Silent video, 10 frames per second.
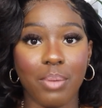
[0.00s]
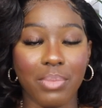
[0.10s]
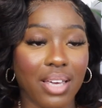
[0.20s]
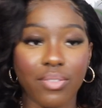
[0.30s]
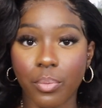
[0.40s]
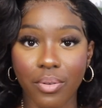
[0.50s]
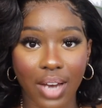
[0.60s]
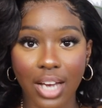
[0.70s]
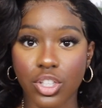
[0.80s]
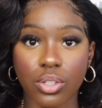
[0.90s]
even with
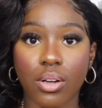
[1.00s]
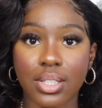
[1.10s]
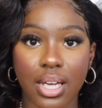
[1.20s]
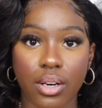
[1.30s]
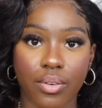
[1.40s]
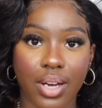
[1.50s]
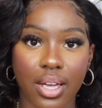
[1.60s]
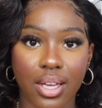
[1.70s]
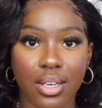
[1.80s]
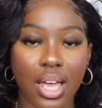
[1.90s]
like just content
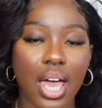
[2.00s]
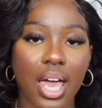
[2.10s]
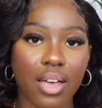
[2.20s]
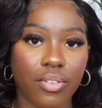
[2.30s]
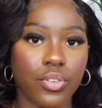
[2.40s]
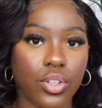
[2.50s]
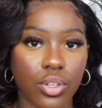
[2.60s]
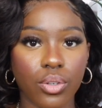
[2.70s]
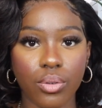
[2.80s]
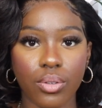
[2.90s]
creating. If
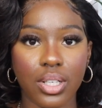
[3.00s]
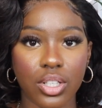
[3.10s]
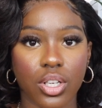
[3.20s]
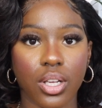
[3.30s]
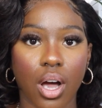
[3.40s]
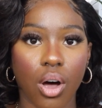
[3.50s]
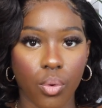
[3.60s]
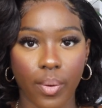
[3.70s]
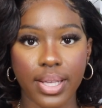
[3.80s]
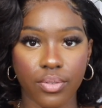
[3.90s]
you literally are
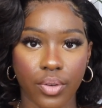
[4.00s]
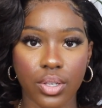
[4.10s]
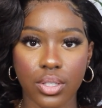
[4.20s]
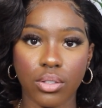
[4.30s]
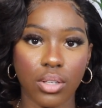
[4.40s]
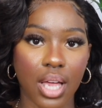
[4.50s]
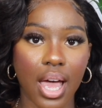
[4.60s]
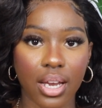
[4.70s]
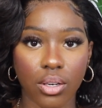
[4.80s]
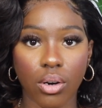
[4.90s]
always focusing on
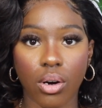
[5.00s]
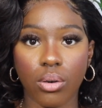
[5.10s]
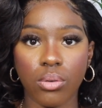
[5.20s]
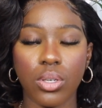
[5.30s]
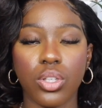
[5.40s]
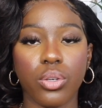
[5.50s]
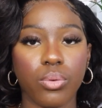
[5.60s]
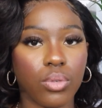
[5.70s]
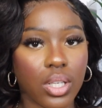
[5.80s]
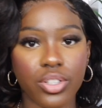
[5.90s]
the end goal, you
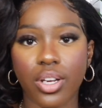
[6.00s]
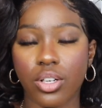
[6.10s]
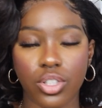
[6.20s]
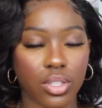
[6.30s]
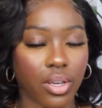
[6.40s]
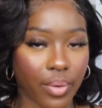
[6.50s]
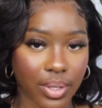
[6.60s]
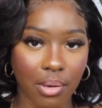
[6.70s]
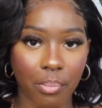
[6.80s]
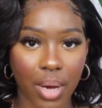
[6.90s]
literally are just
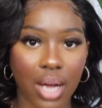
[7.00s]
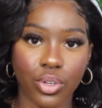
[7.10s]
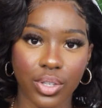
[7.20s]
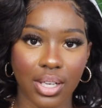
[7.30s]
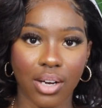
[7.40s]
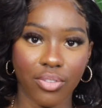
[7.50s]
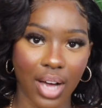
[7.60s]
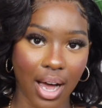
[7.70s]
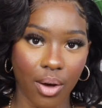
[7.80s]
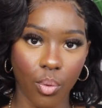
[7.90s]
going to burn yourself
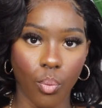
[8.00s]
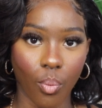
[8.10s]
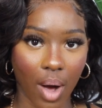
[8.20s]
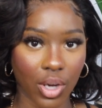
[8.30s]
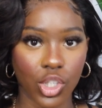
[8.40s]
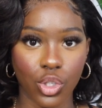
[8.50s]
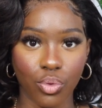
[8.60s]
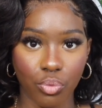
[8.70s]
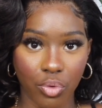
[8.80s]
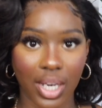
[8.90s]
out whilst you
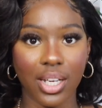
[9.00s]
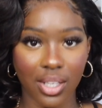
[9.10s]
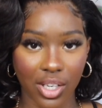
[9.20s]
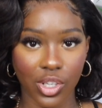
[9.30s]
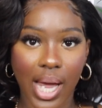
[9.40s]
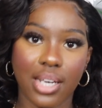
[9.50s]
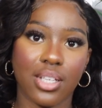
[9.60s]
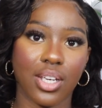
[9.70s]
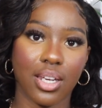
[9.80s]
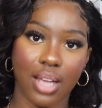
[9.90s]
really need your
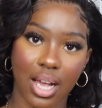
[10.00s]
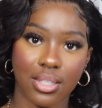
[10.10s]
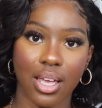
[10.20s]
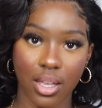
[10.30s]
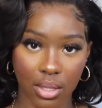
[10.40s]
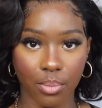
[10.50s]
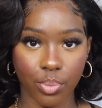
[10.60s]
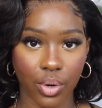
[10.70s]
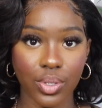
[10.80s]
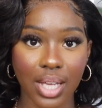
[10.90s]
energy, and that's in the
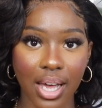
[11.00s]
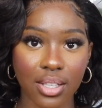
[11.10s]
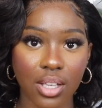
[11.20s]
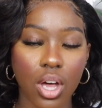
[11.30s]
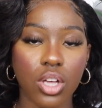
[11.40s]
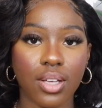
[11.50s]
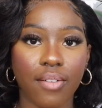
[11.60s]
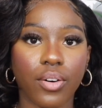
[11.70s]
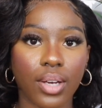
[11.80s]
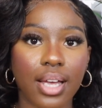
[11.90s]
process. So I
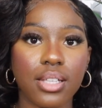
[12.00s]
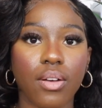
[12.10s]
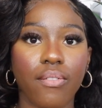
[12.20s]
feel like it's